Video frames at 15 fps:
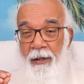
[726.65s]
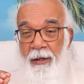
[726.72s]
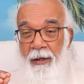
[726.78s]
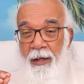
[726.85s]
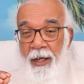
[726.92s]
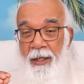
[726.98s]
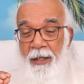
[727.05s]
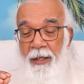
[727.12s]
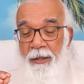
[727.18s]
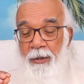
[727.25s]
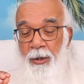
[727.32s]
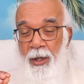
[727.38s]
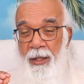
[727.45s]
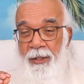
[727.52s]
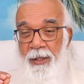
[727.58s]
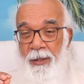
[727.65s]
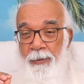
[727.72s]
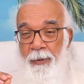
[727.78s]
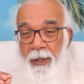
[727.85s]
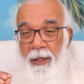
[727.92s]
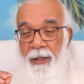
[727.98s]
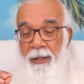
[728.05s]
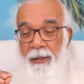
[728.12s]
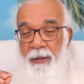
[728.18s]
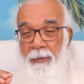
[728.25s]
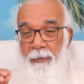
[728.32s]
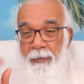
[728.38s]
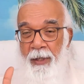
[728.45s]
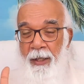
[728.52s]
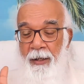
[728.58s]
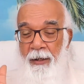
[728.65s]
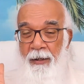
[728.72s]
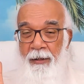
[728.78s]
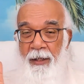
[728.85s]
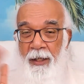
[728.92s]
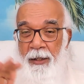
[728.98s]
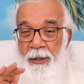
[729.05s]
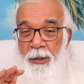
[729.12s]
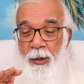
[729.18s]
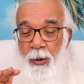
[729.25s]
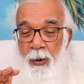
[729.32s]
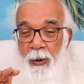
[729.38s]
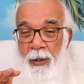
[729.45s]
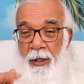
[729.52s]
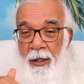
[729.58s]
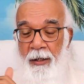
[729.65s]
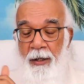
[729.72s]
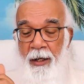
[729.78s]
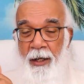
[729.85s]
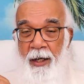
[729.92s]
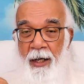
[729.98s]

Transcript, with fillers: Like a transparent mirror, there is no dirt.